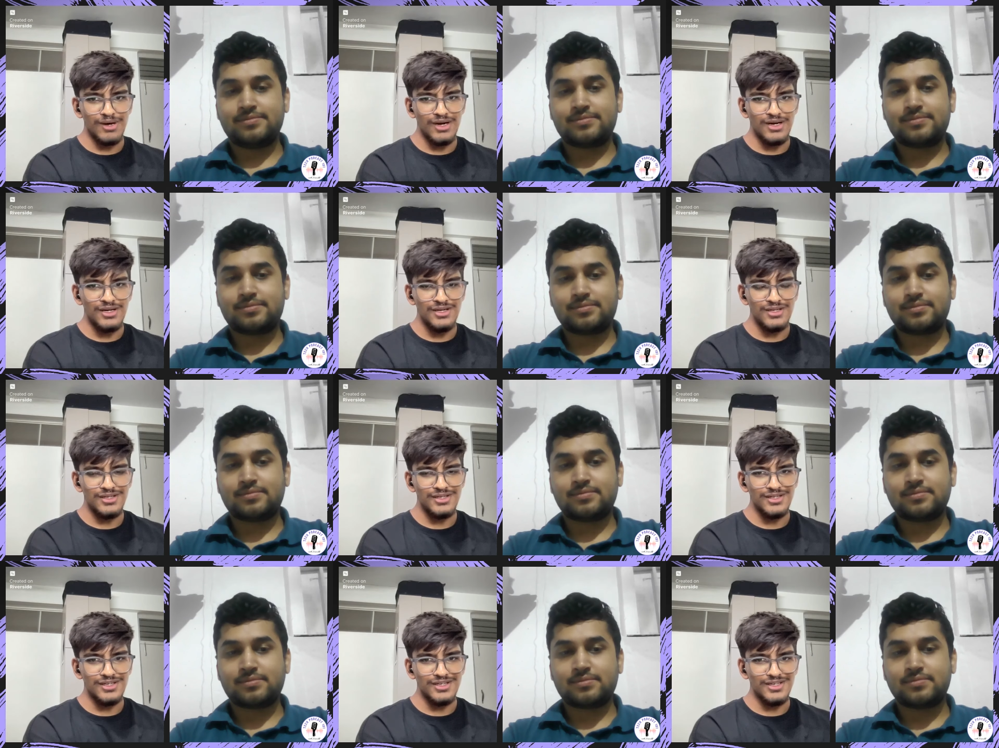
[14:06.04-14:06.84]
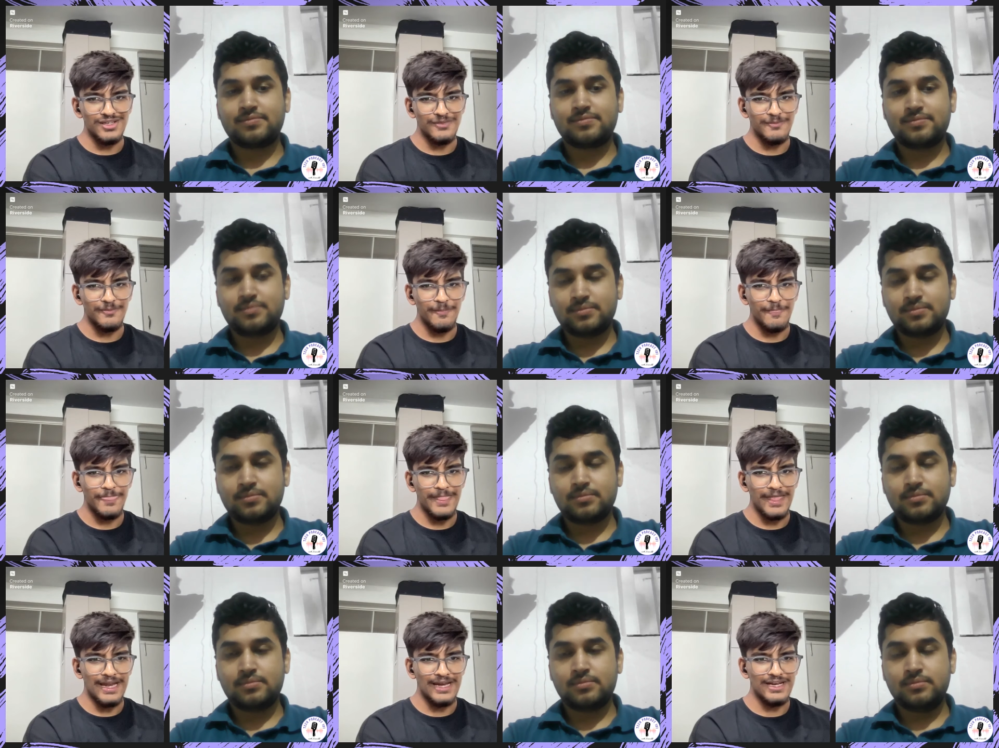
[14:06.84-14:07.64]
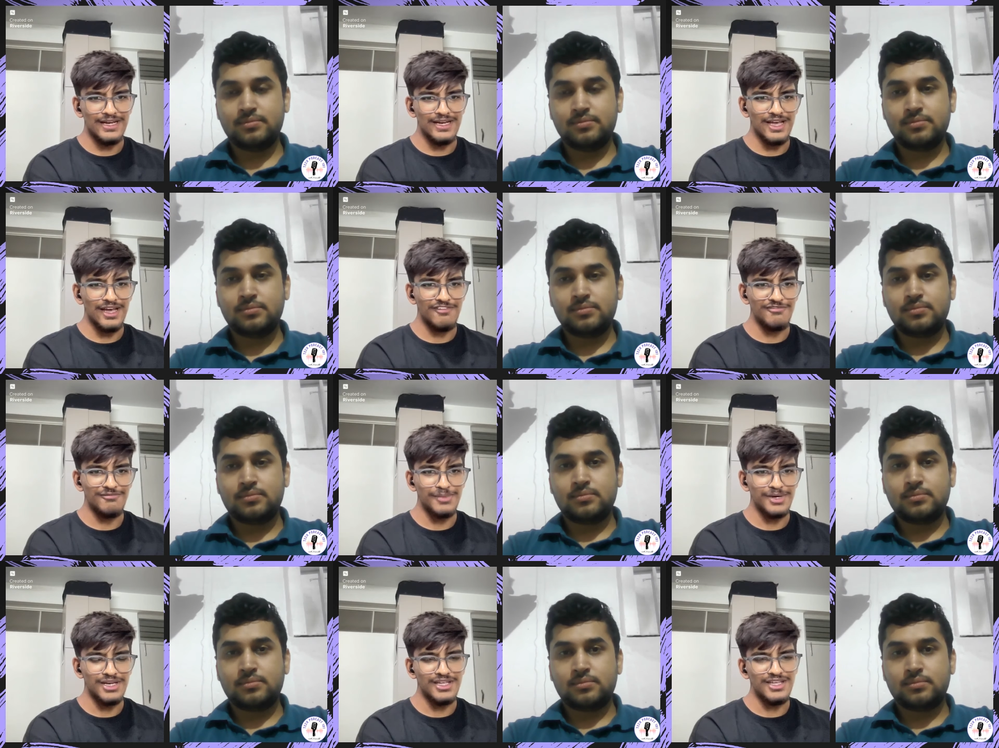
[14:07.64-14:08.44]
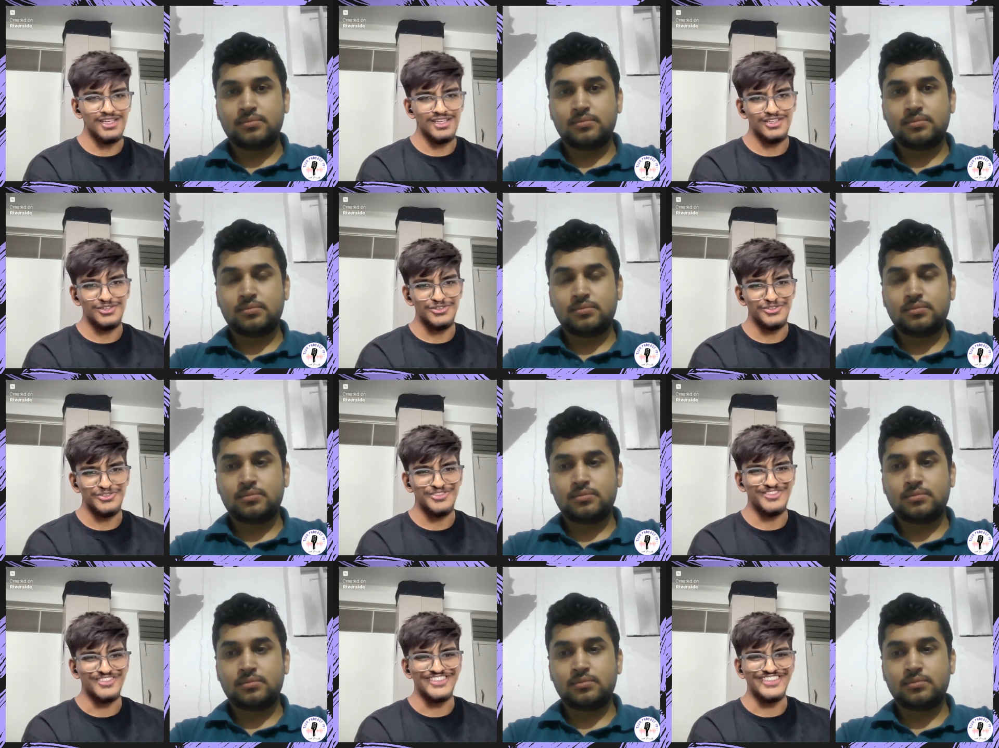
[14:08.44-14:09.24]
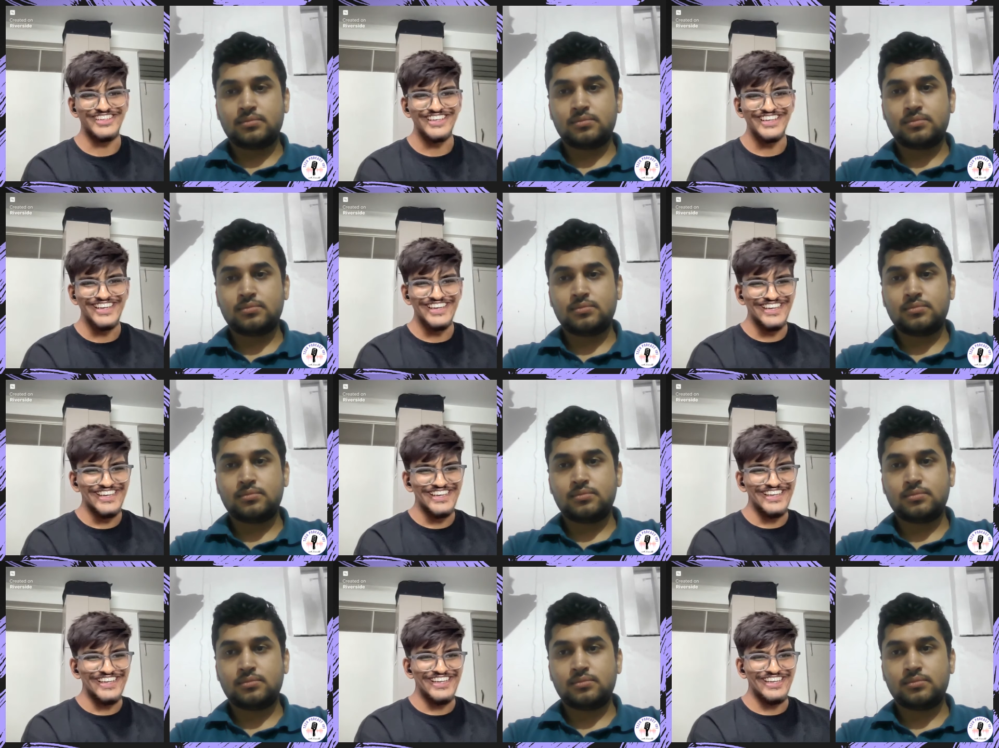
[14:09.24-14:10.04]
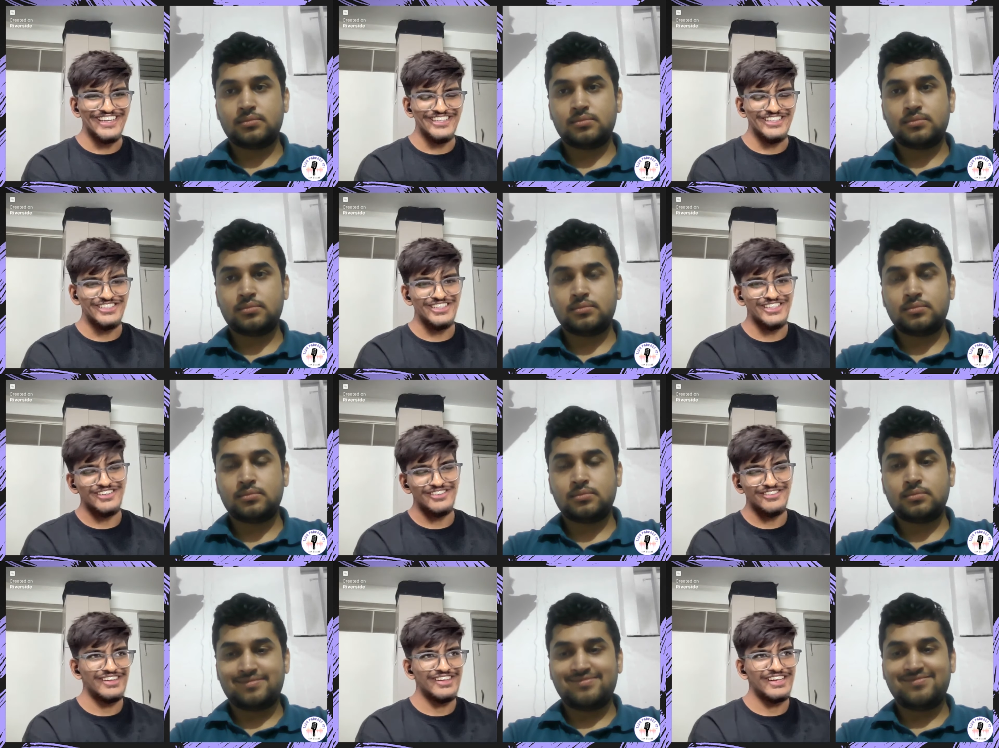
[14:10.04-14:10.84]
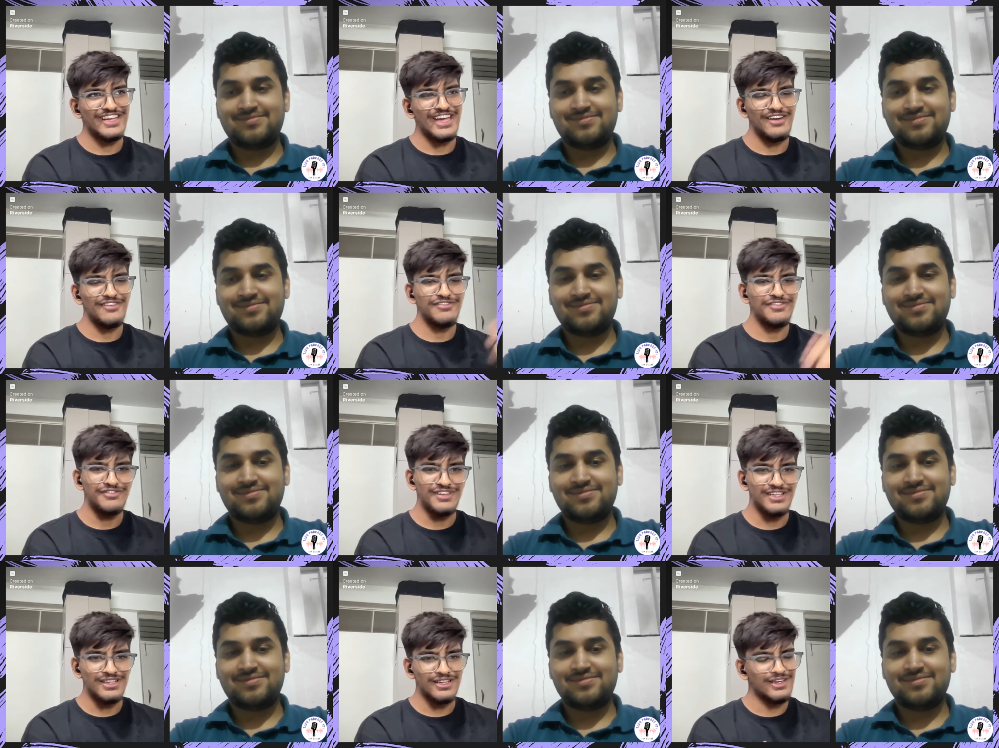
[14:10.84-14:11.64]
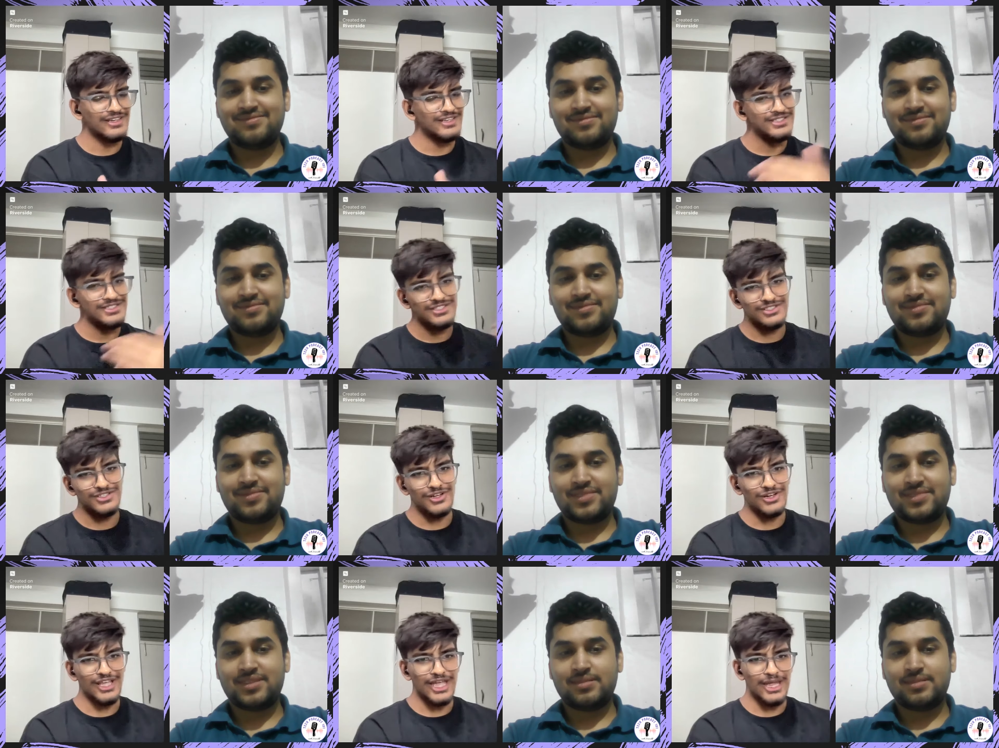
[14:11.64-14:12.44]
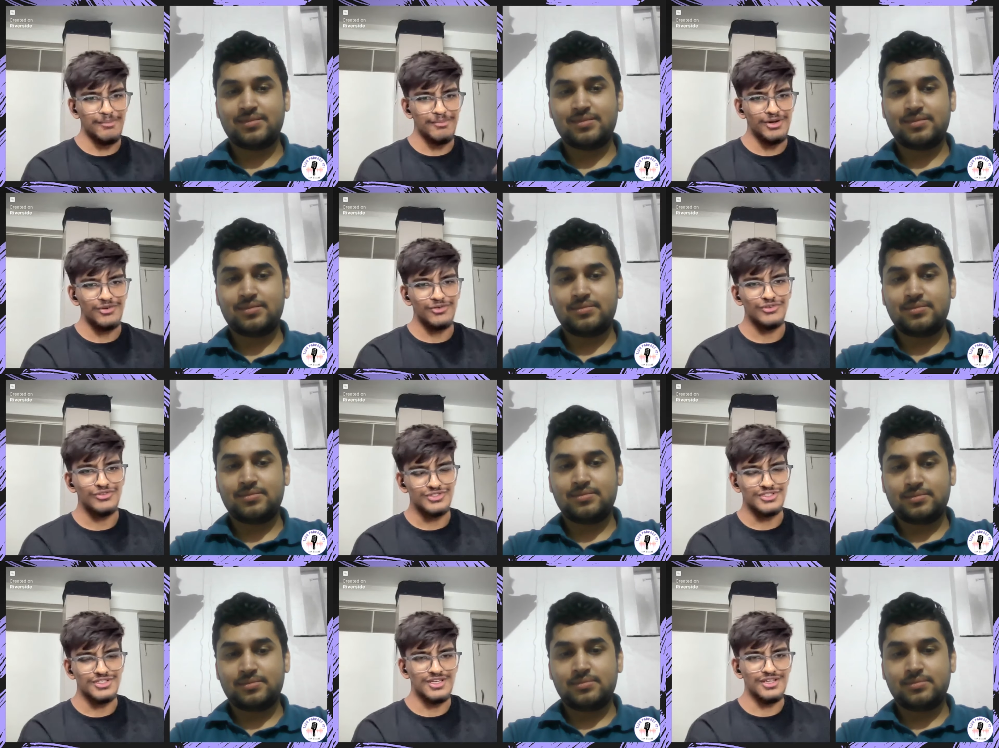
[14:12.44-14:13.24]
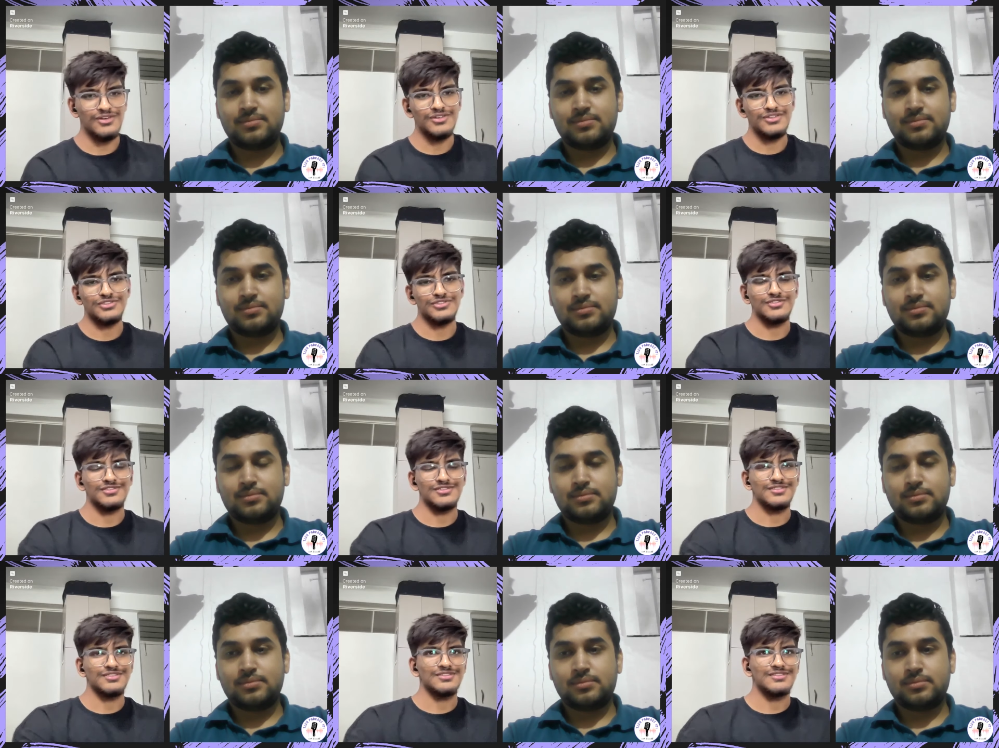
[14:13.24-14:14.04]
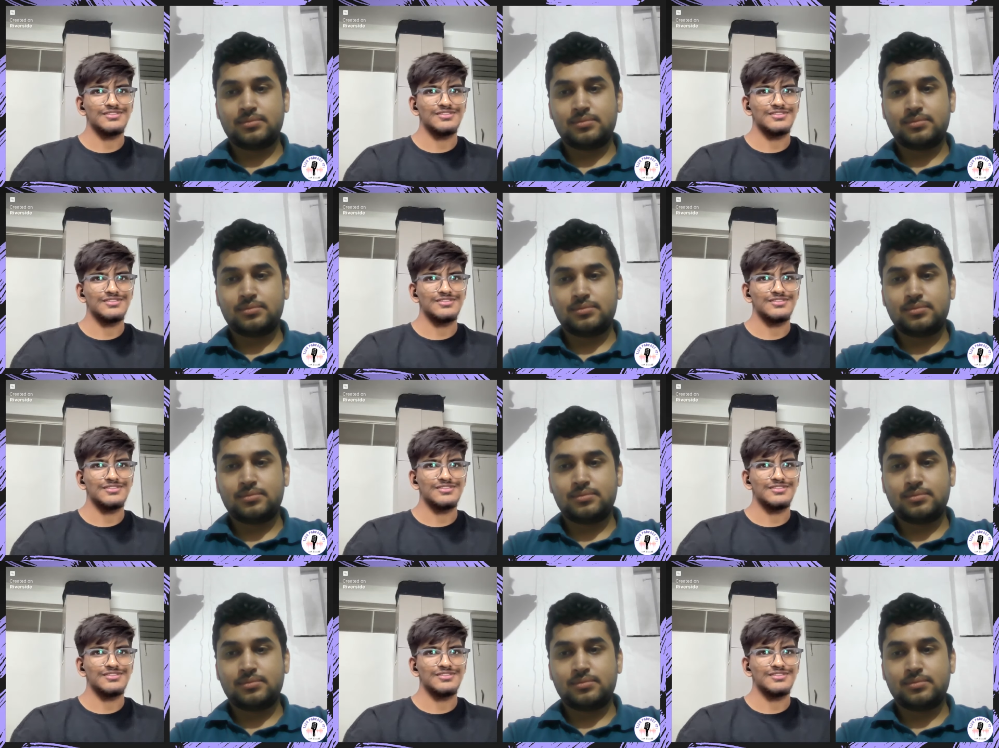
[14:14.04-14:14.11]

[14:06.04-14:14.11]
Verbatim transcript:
Speaker 1: part, and didn't have money to initially, and I had 15 credits. It all came down to 0, so